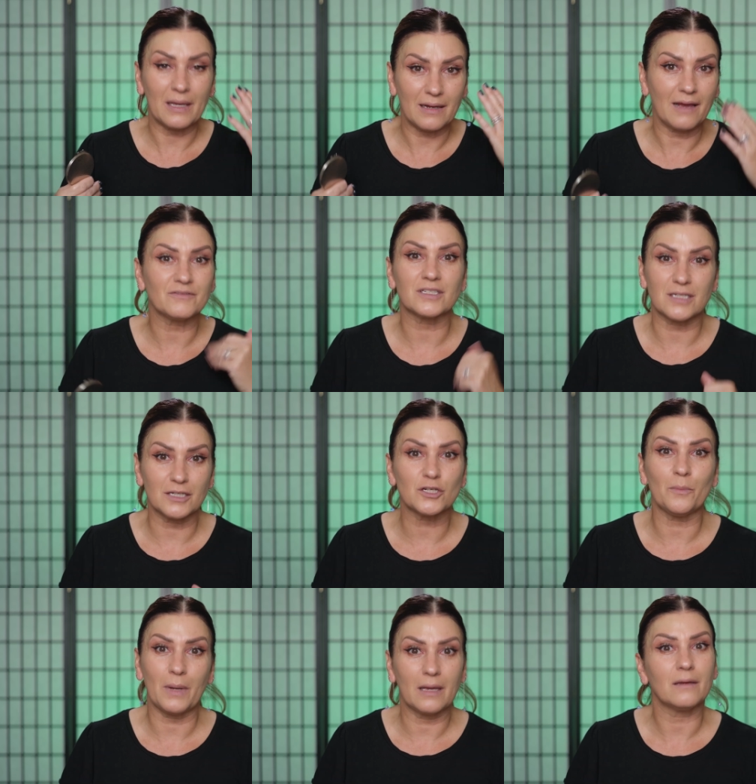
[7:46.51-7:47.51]
and have to touch
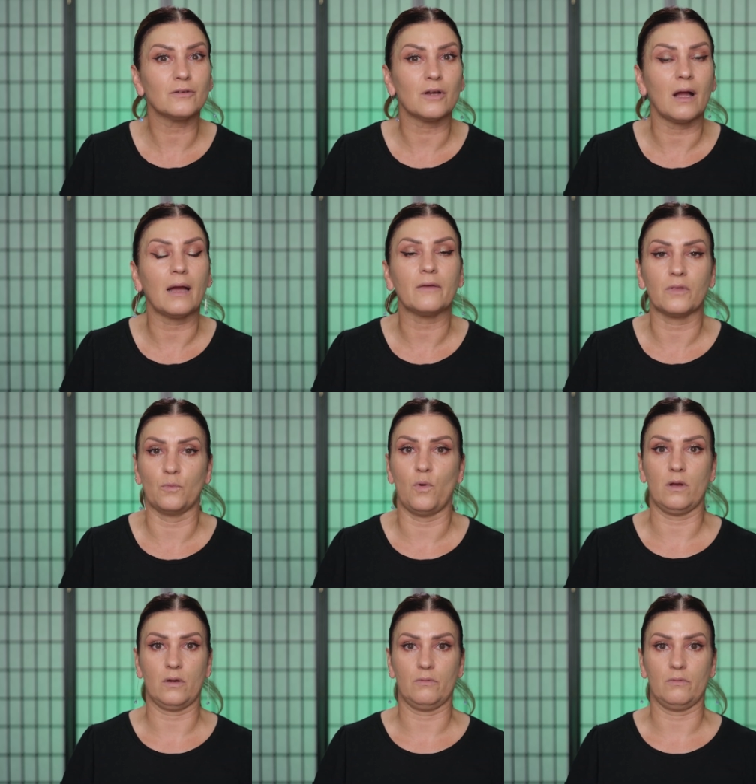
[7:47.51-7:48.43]
up my under eye than walk